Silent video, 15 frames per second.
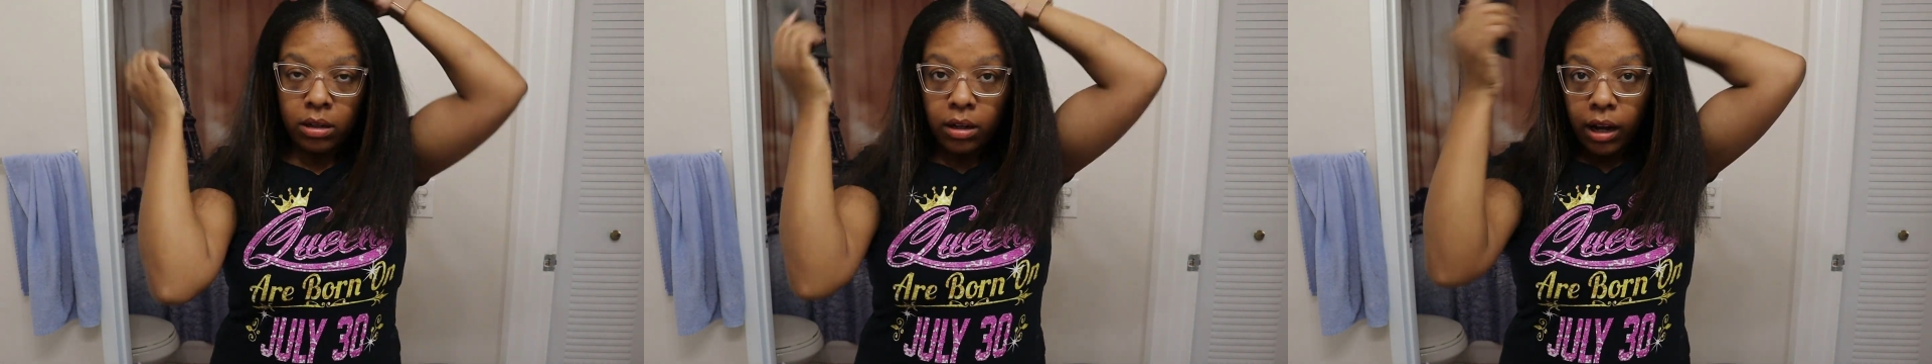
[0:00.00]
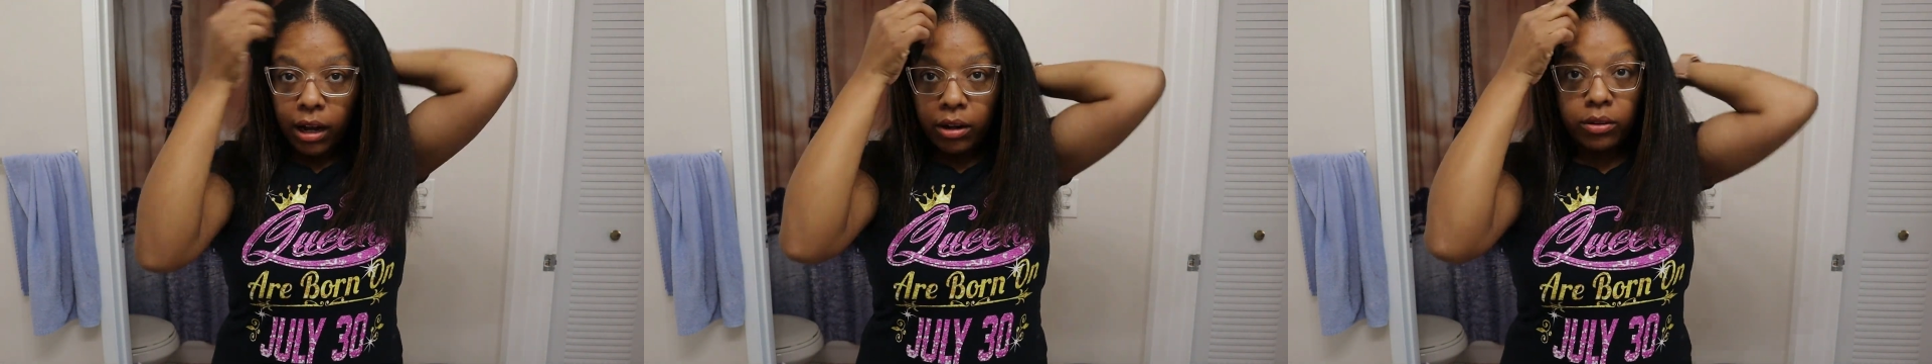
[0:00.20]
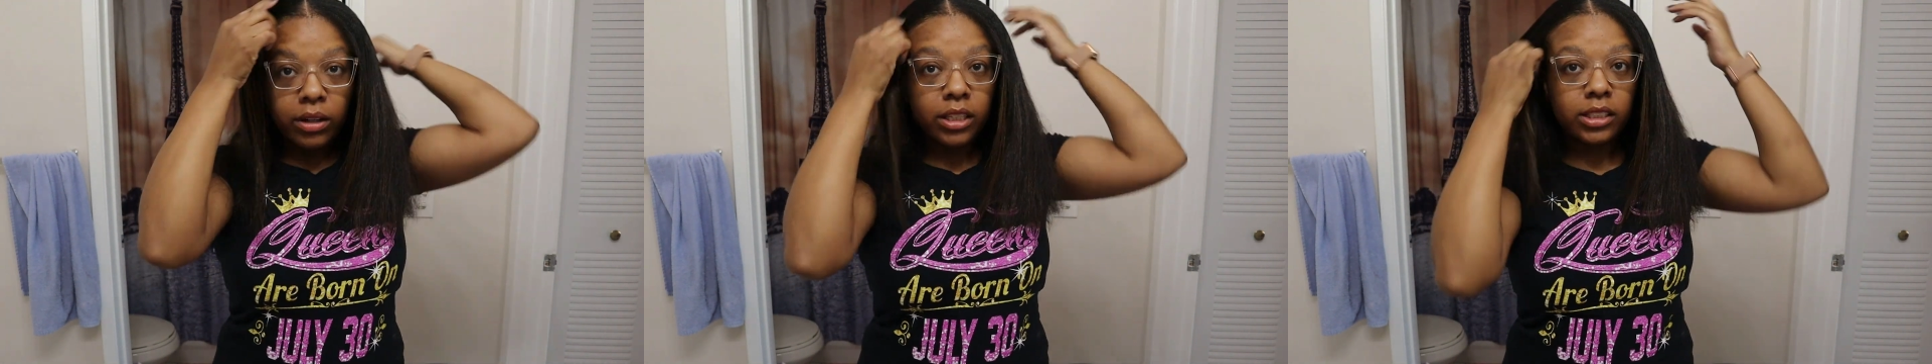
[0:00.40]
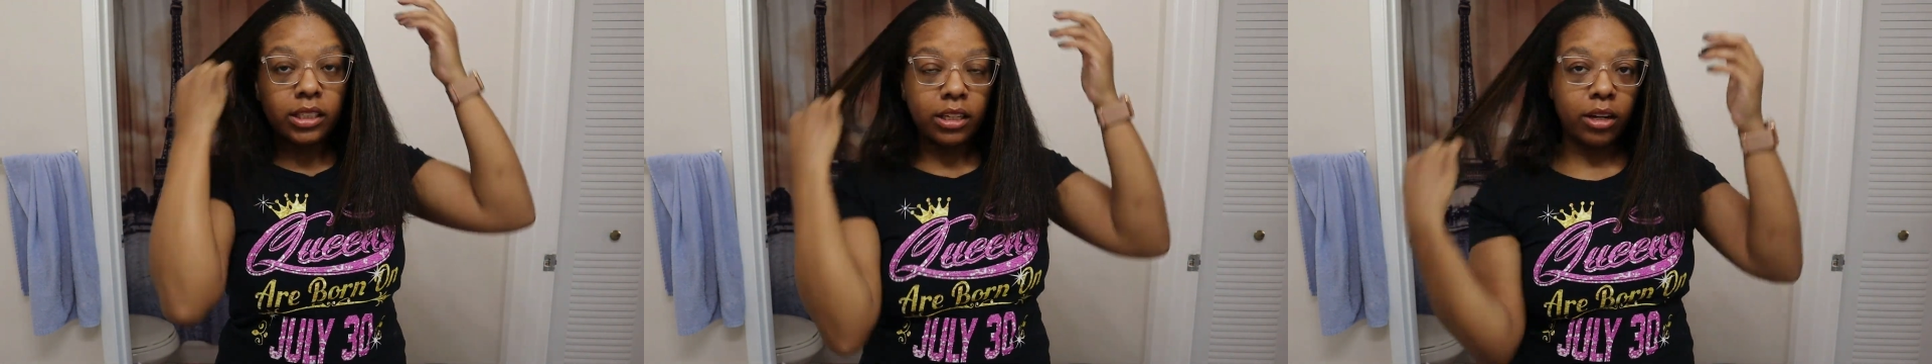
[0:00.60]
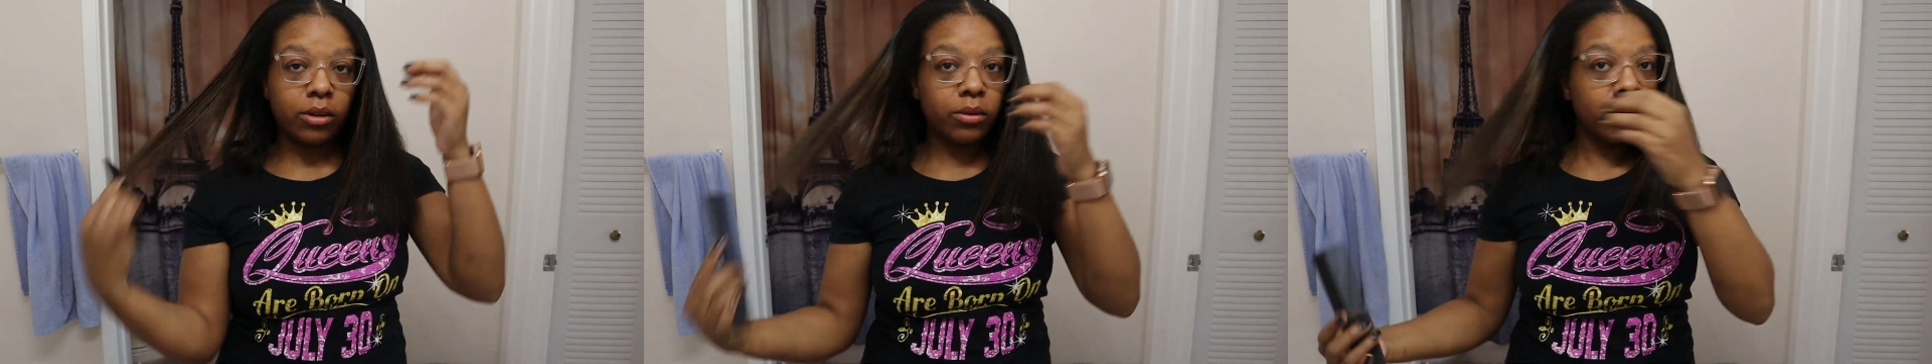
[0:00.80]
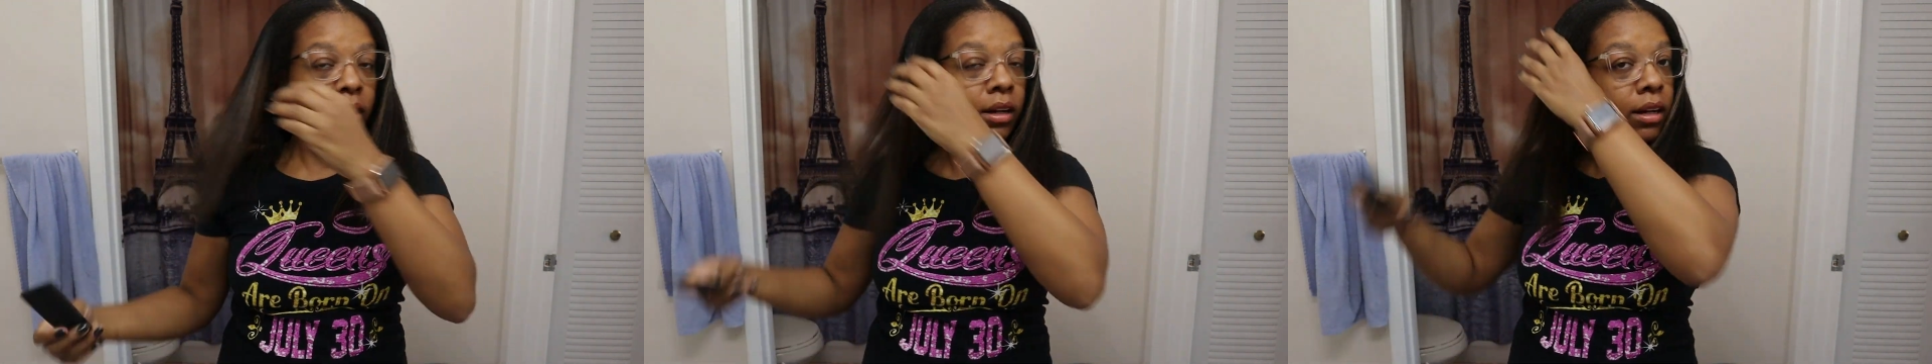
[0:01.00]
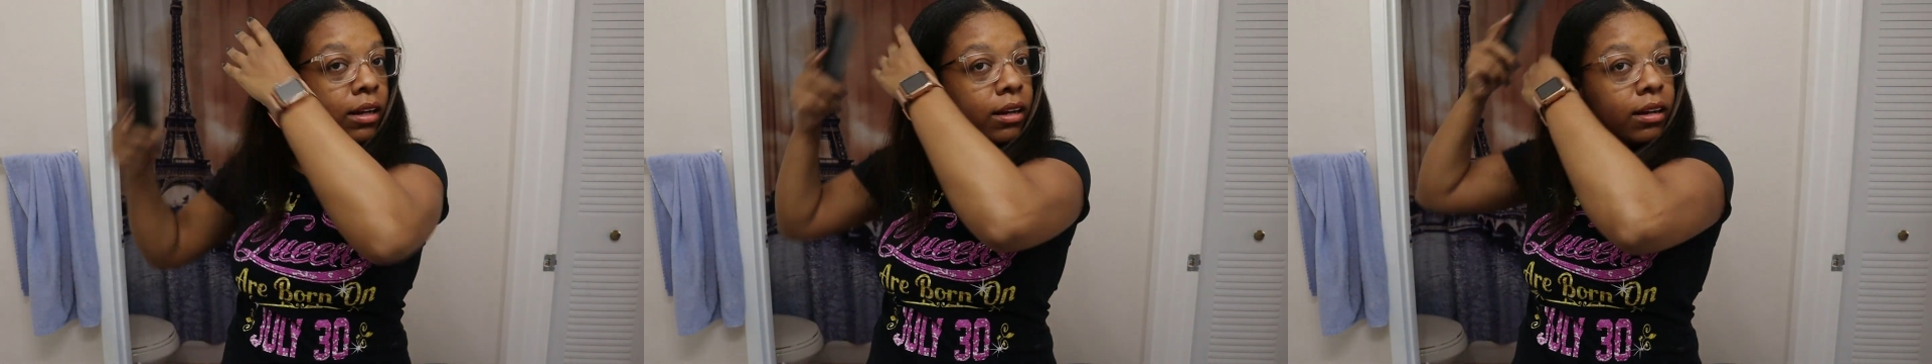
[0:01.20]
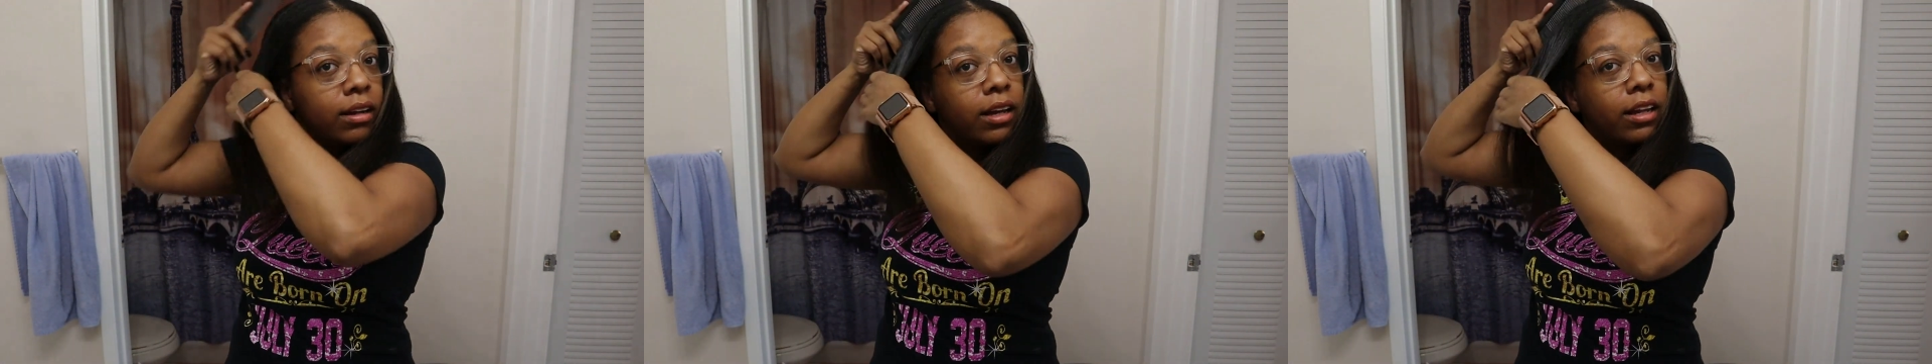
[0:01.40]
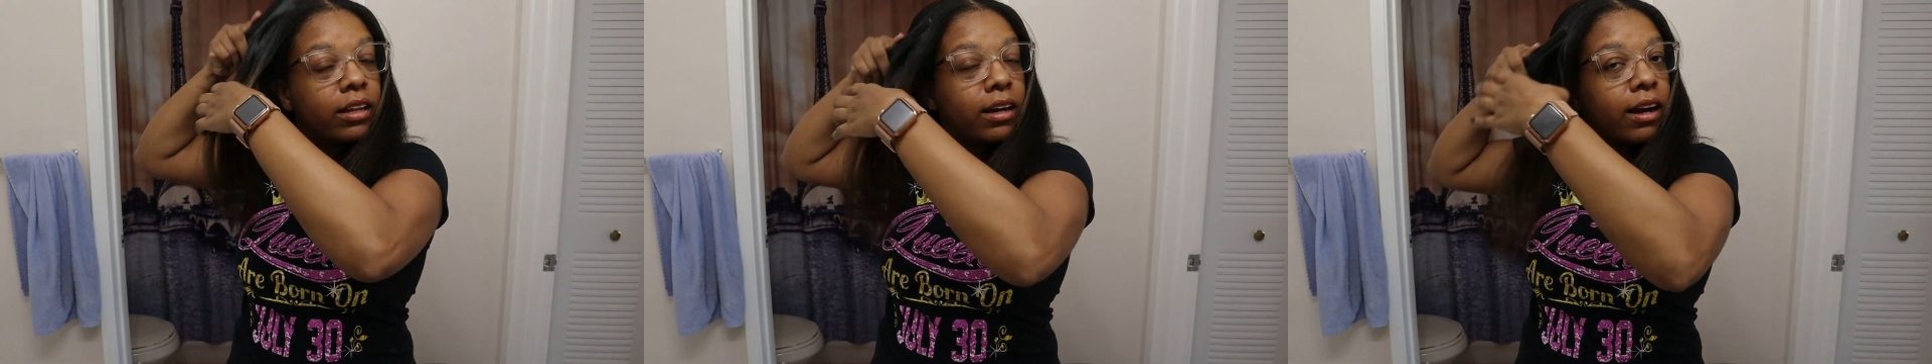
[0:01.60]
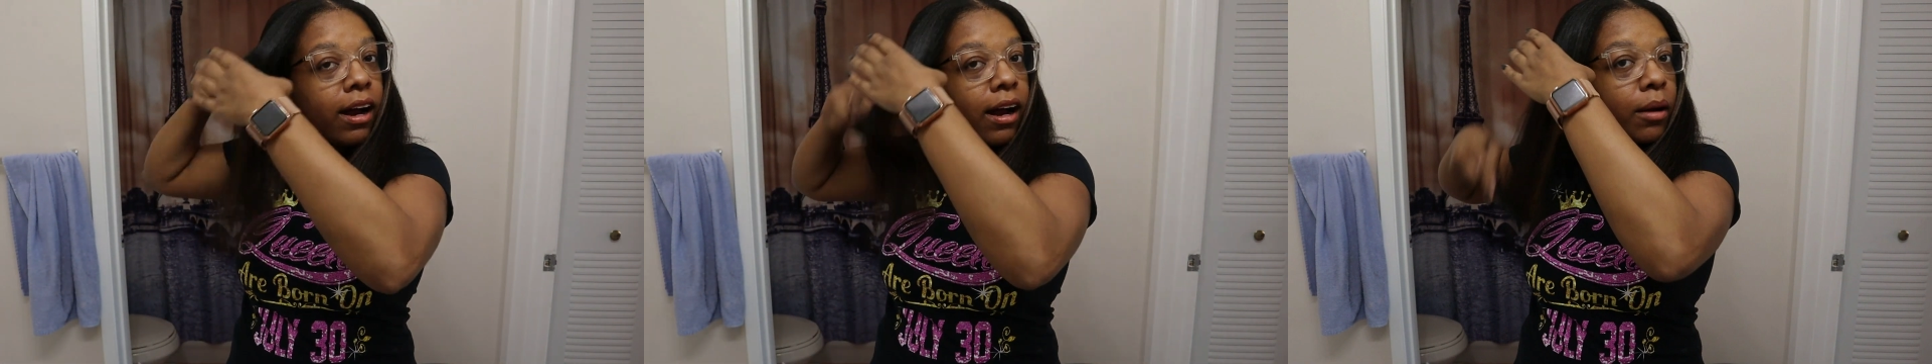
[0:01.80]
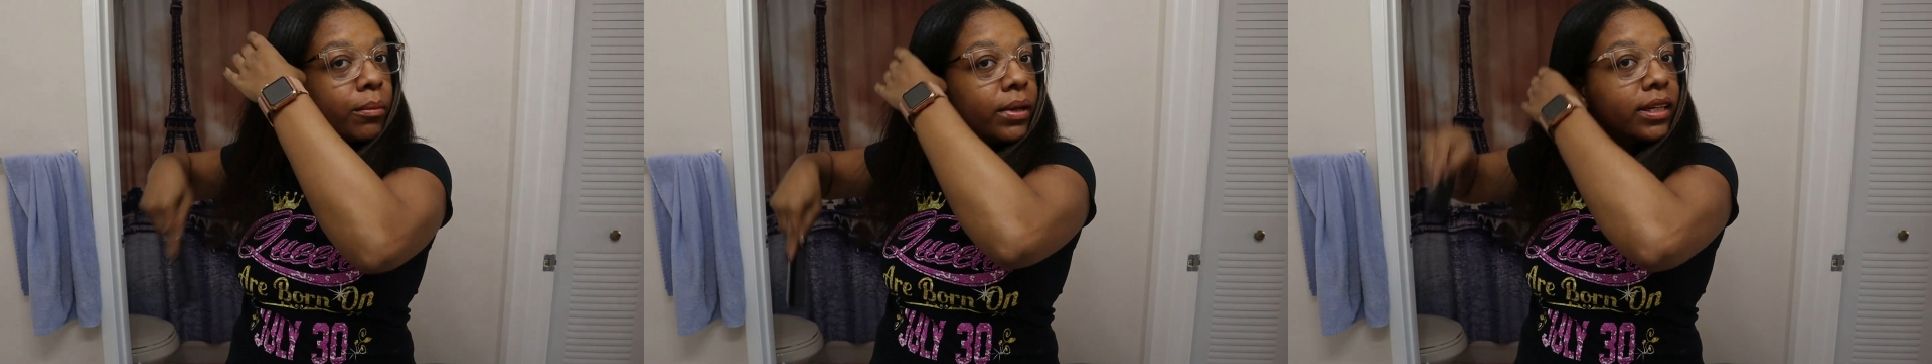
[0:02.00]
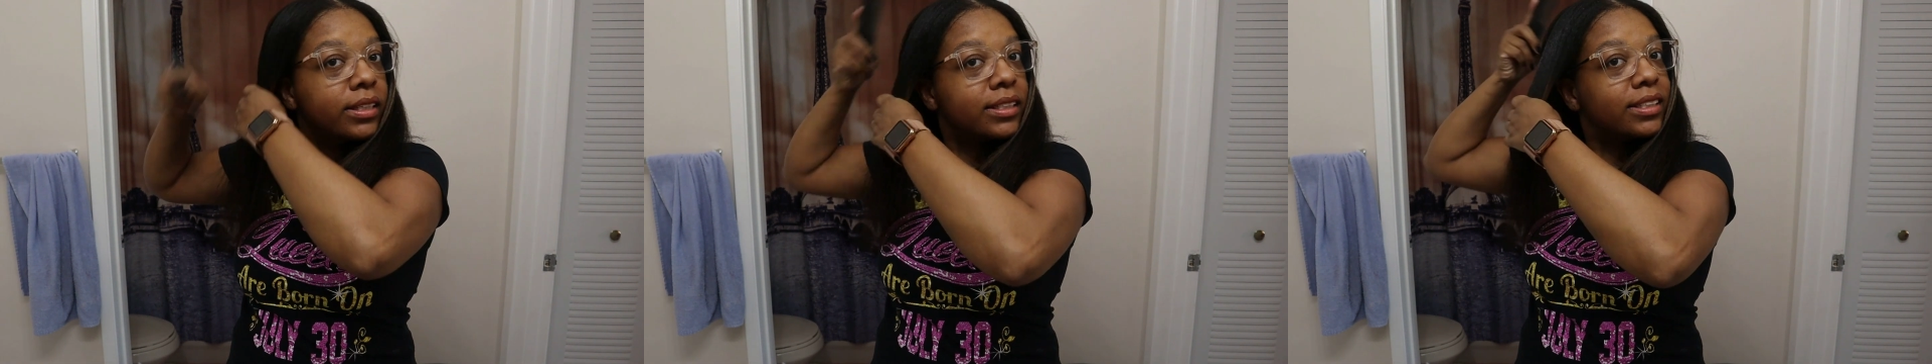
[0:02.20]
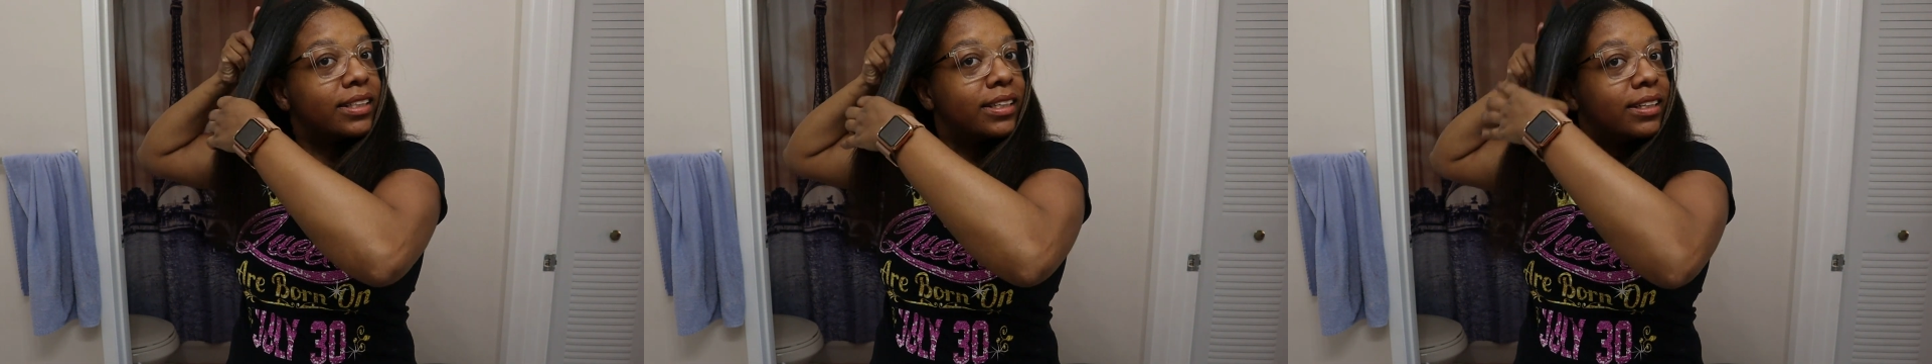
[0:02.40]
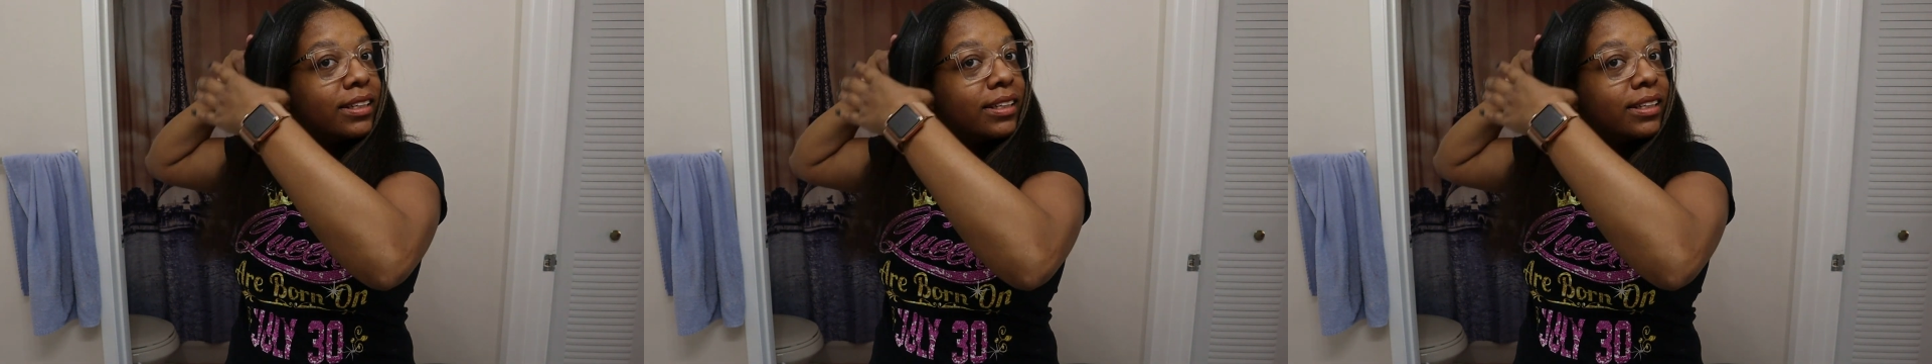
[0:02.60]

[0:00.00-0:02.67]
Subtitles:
I don't need to know in the comments.